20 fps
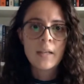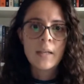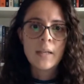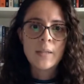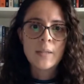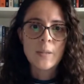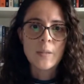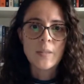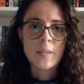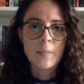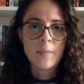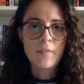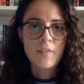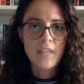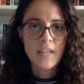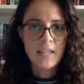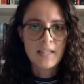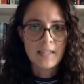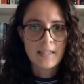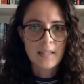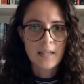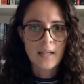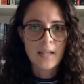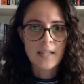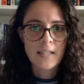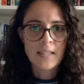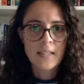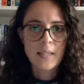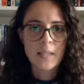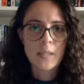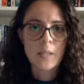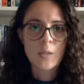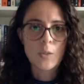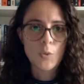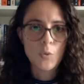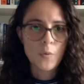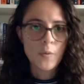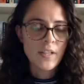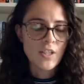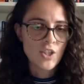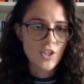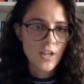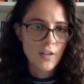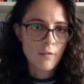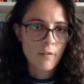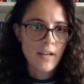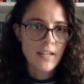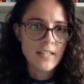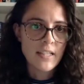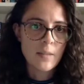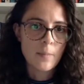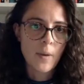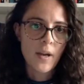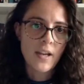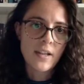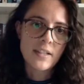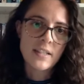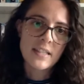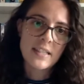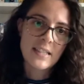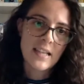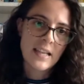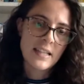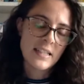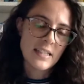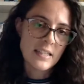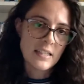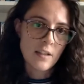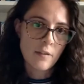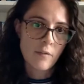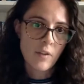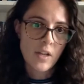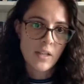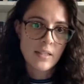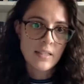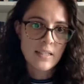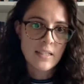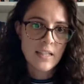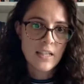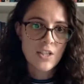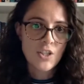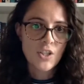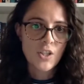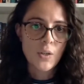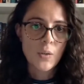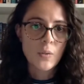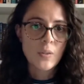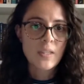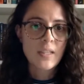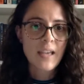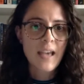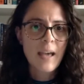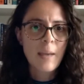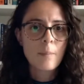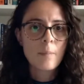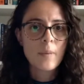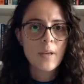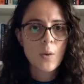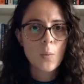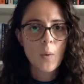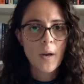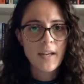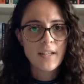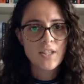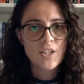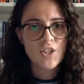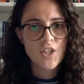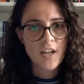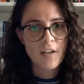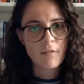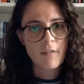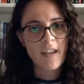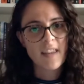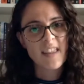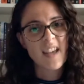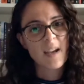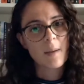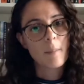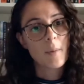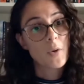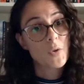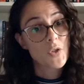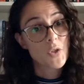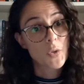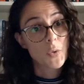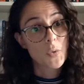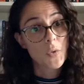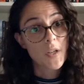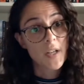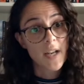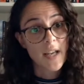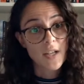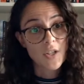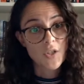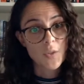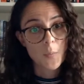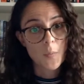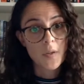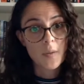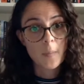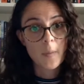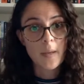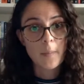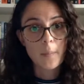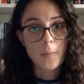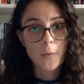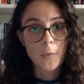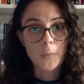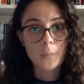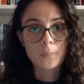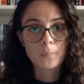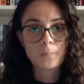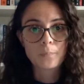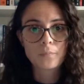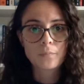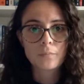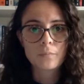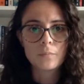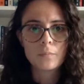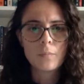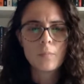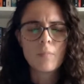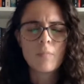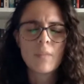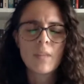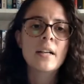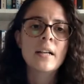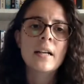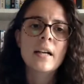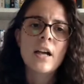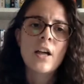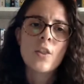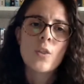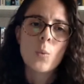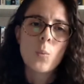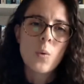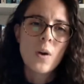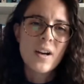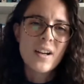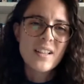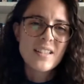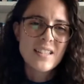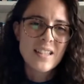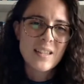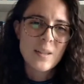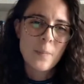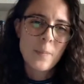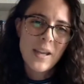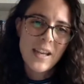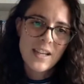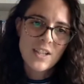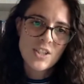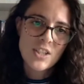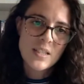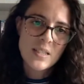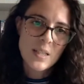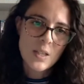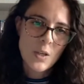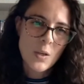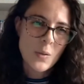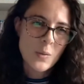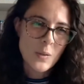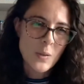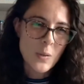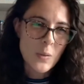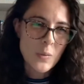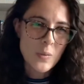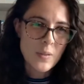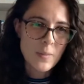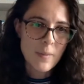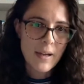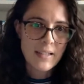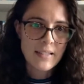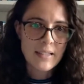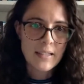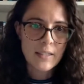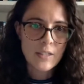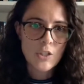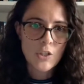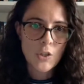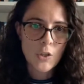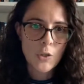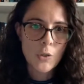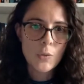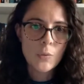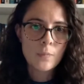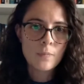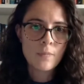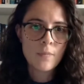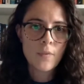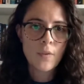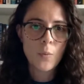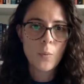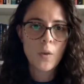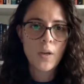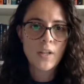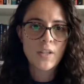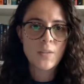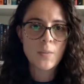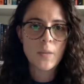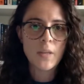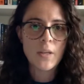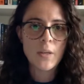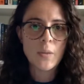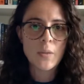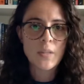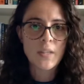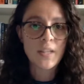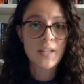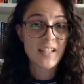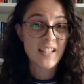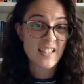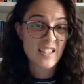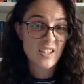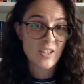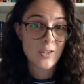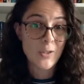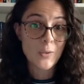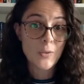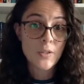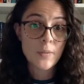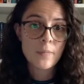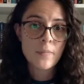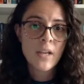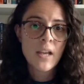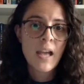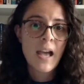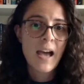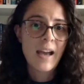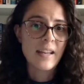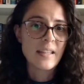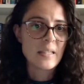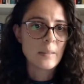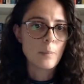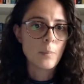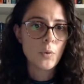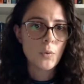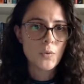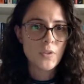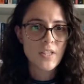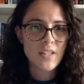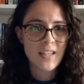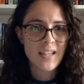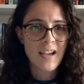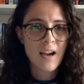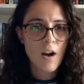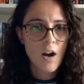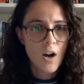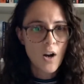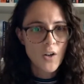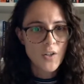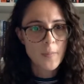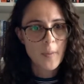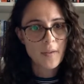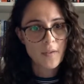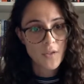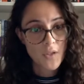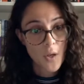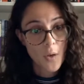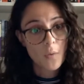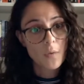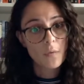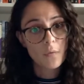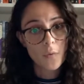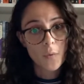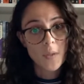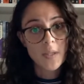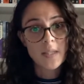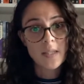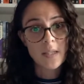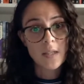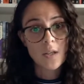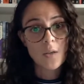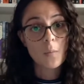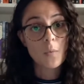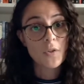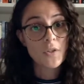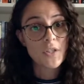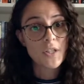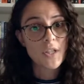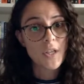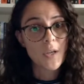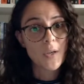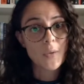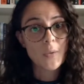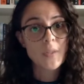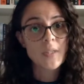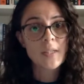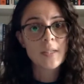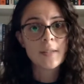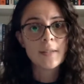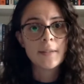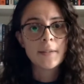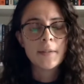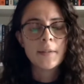So some of the insights and the stories generated by understanding diversity issues can be a way to generate that emotional connection with people. The words and the pictures that you use matter too. The words we use can exclude, and it's important to think hard about the tone of voice that you want to use.